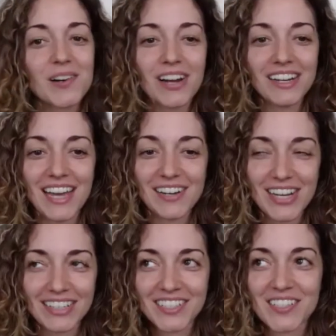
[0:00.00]
right now
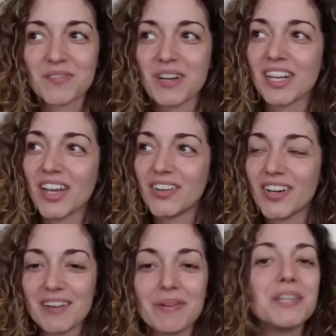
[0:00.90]
next to the window.
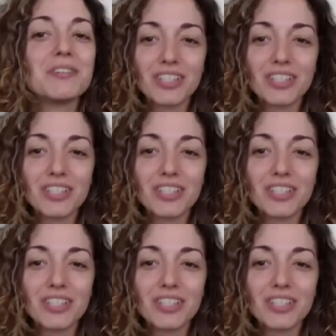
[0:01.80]
But usually